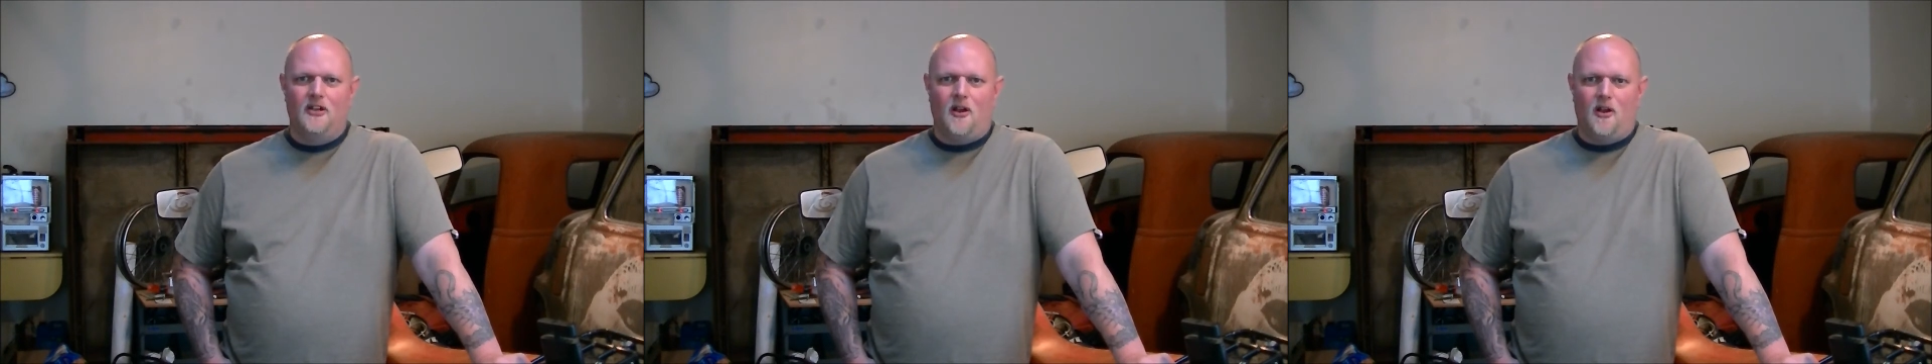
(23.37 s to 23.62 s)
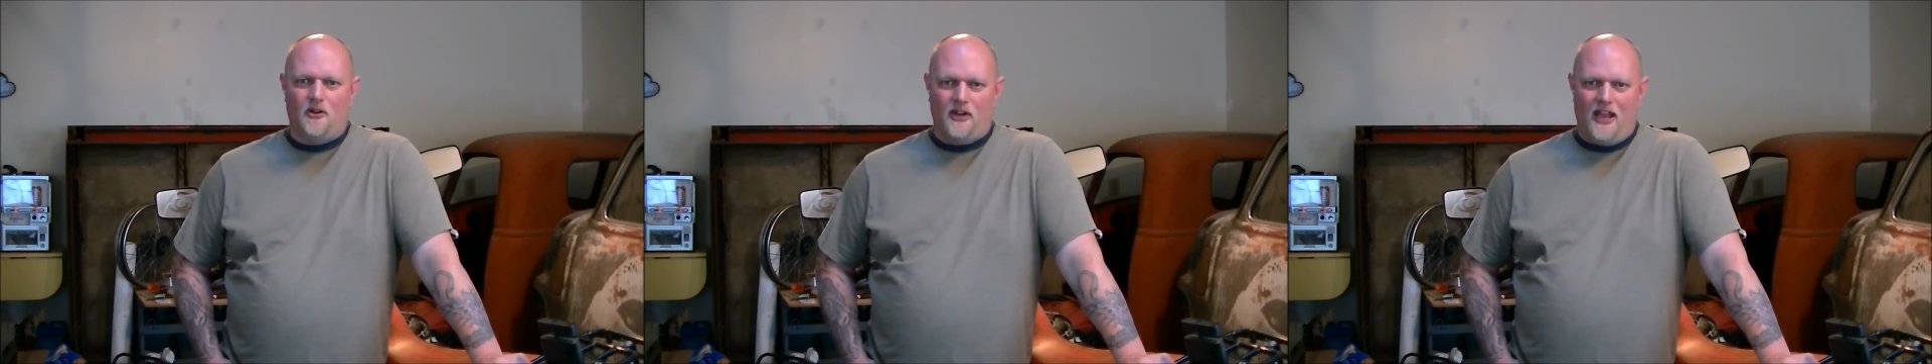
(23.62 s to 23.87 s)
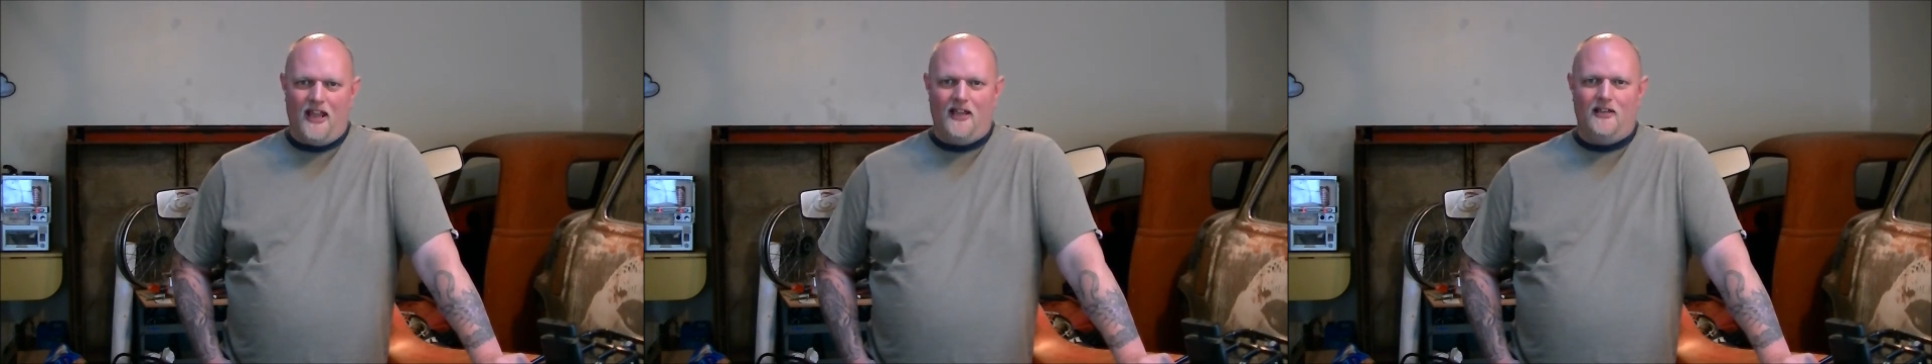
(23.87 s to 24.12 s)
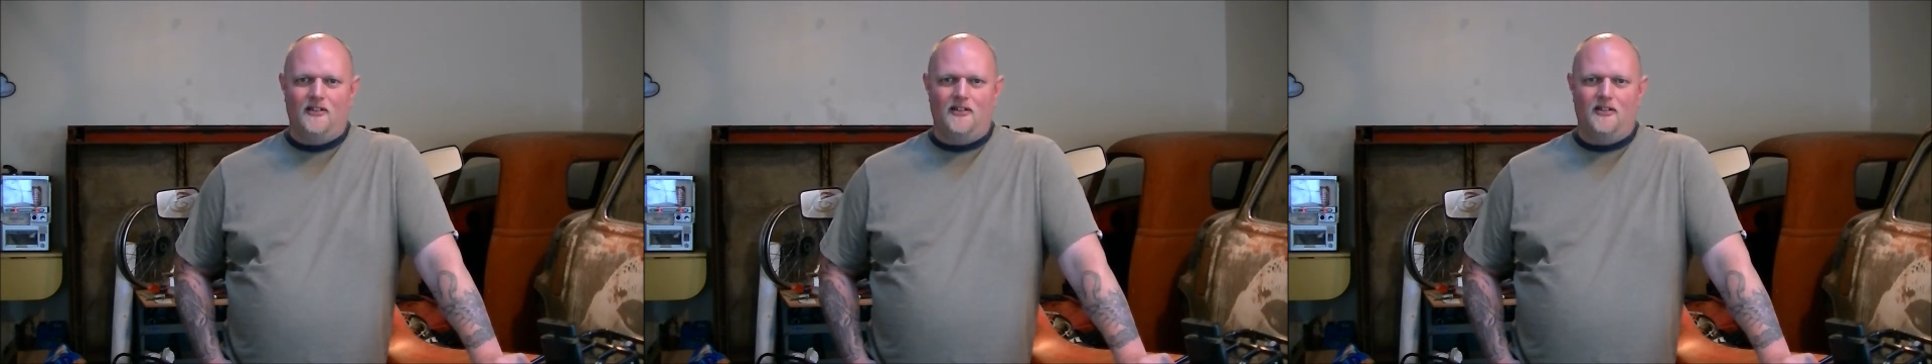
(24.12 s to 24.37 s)
on
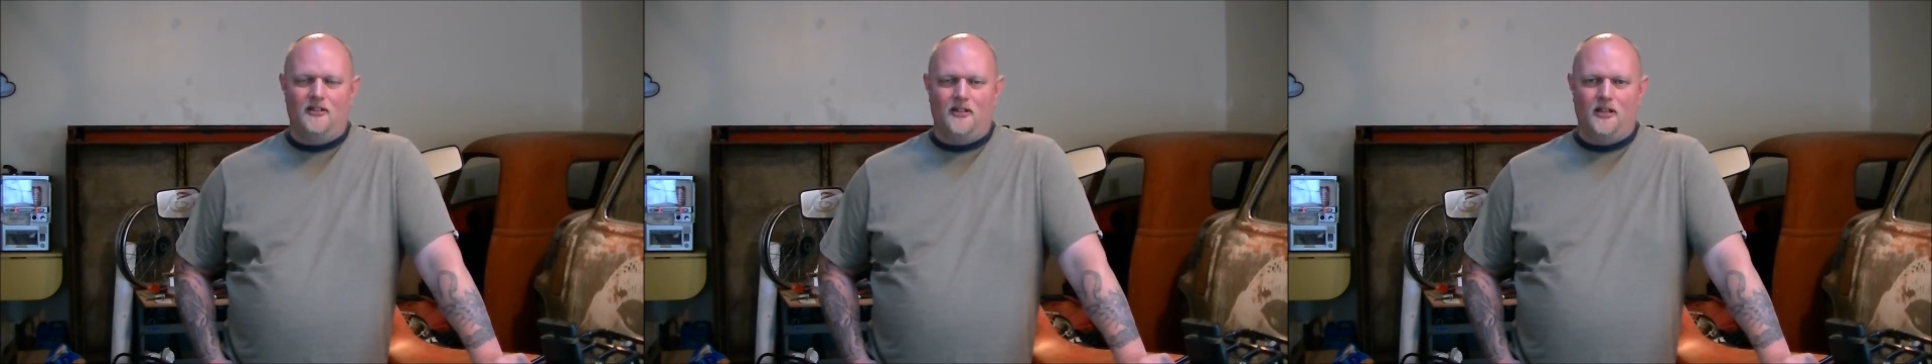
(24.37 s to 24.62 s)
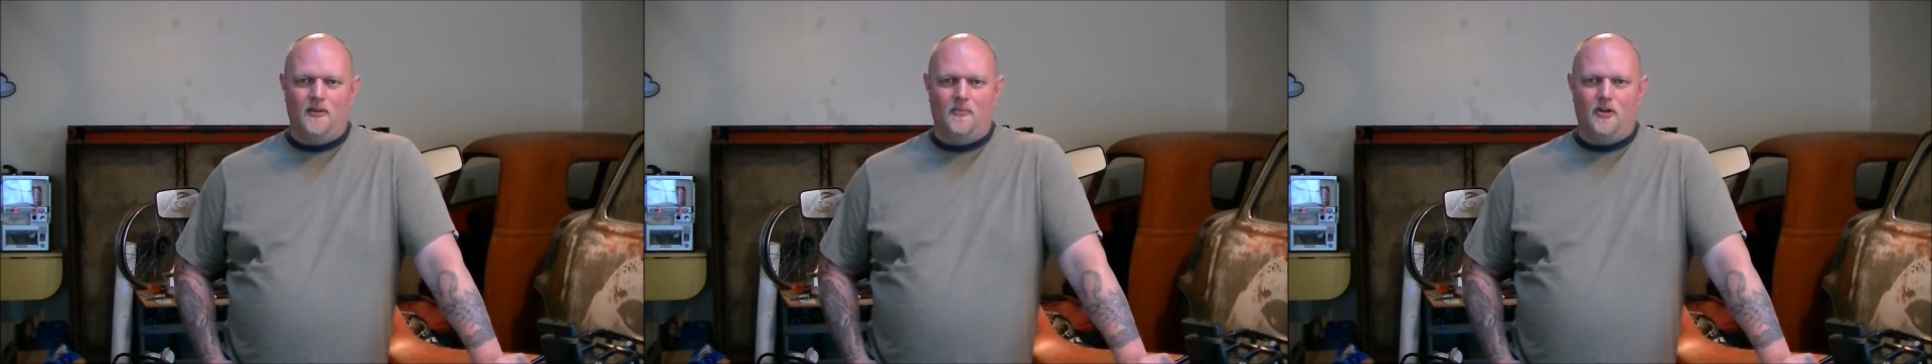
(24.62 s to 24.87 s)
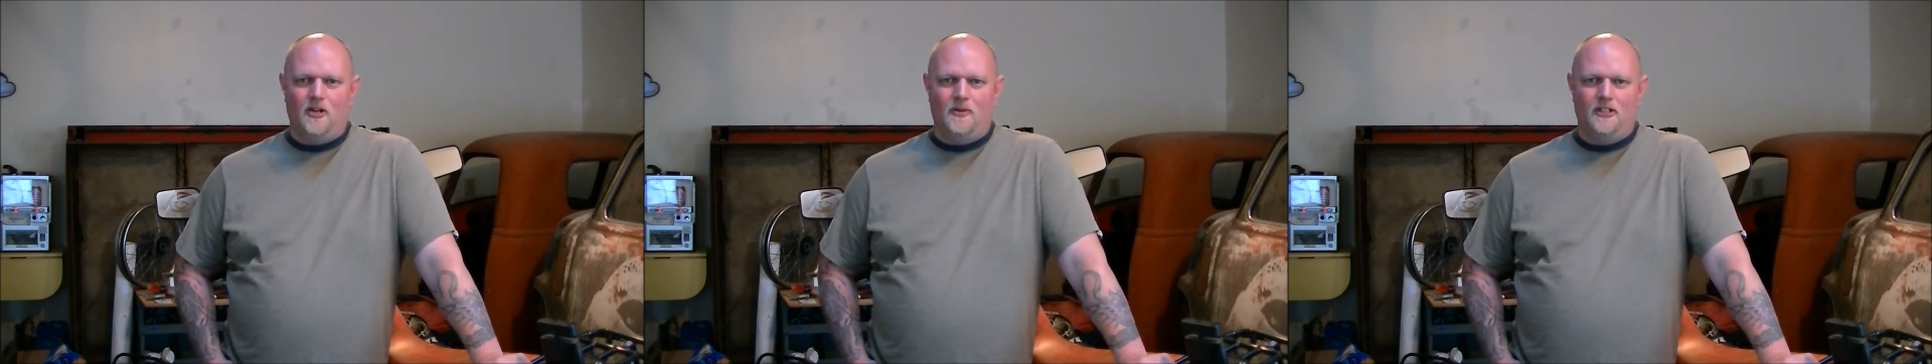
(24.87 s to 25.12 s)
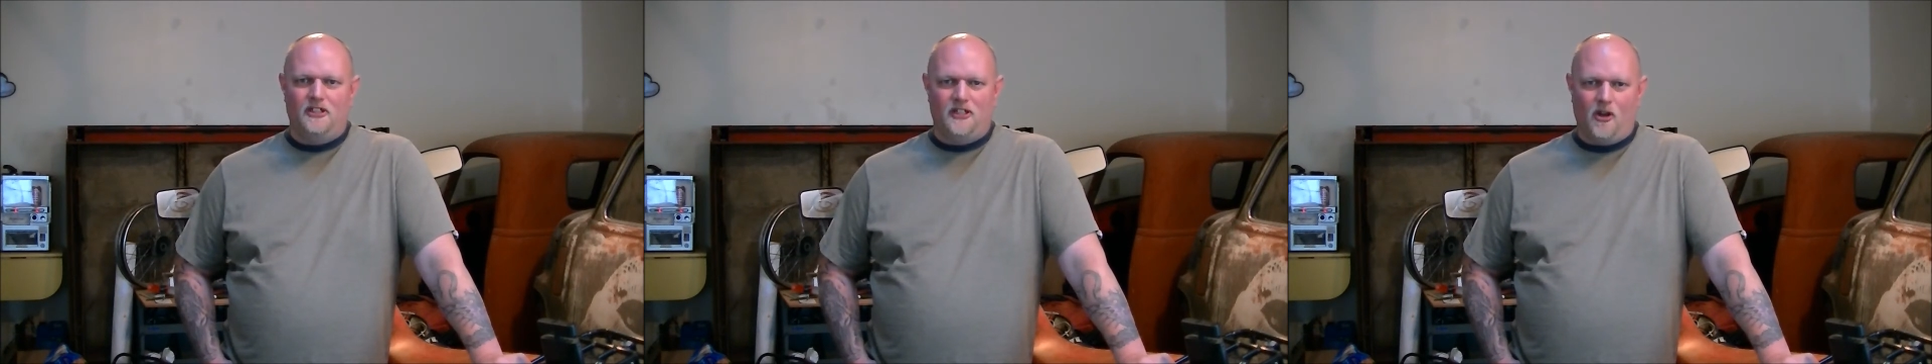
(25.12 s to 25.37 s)
hand pretty
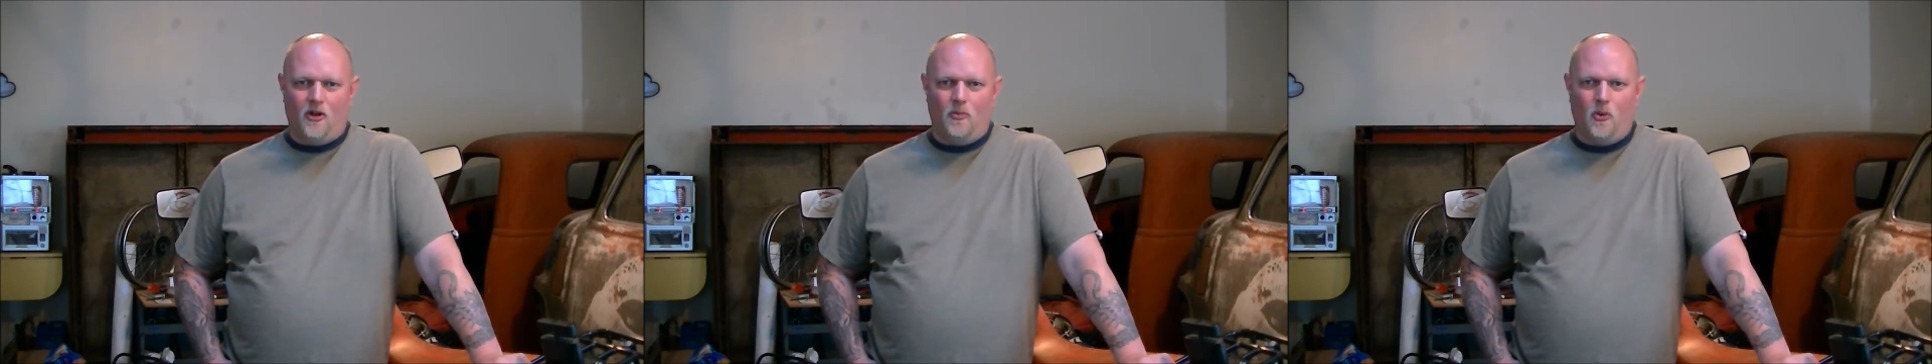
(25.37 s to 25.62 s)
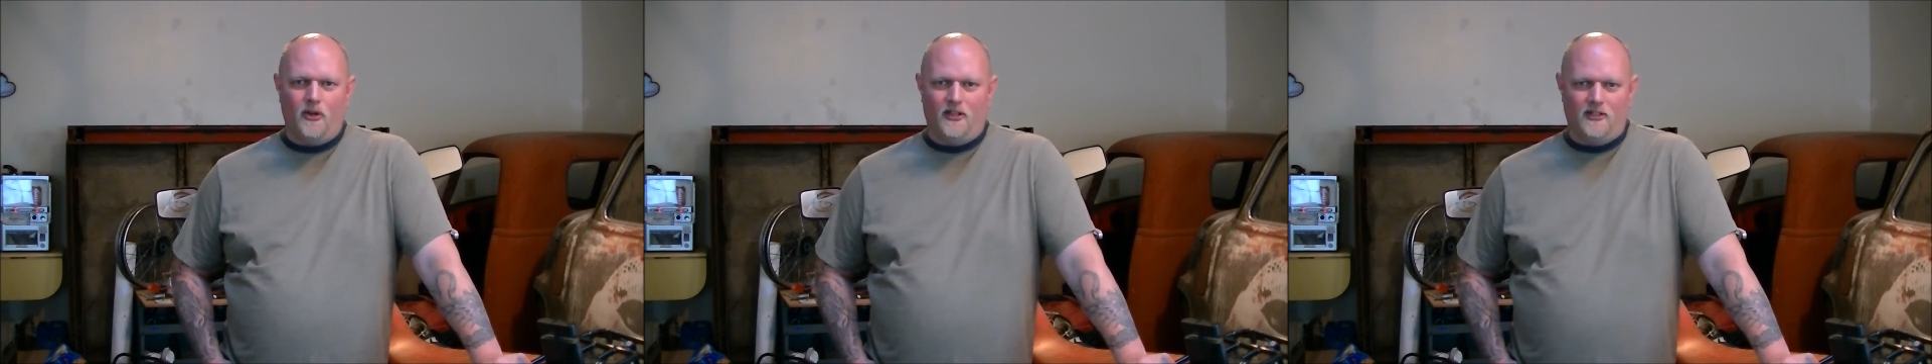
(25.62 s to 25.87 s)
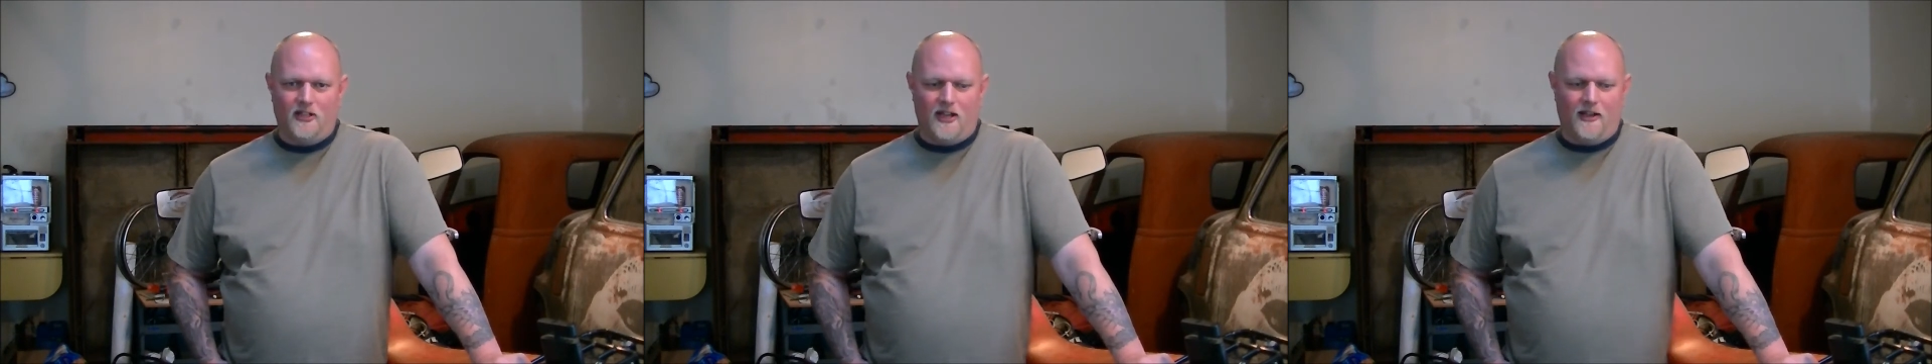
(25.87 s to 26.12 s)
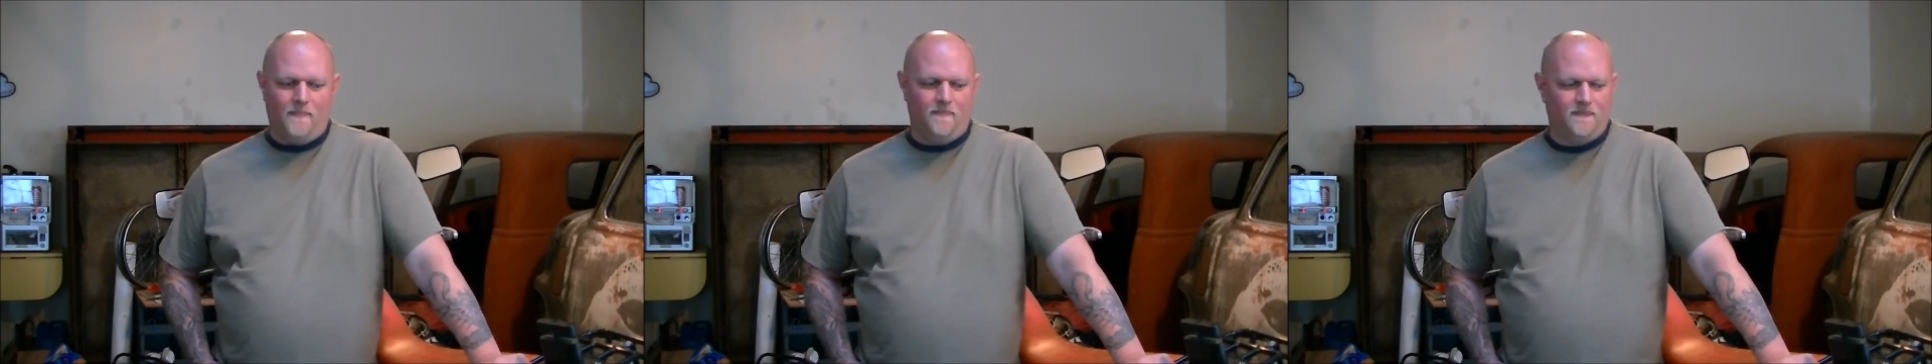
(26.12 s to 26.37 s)
much at all point in time.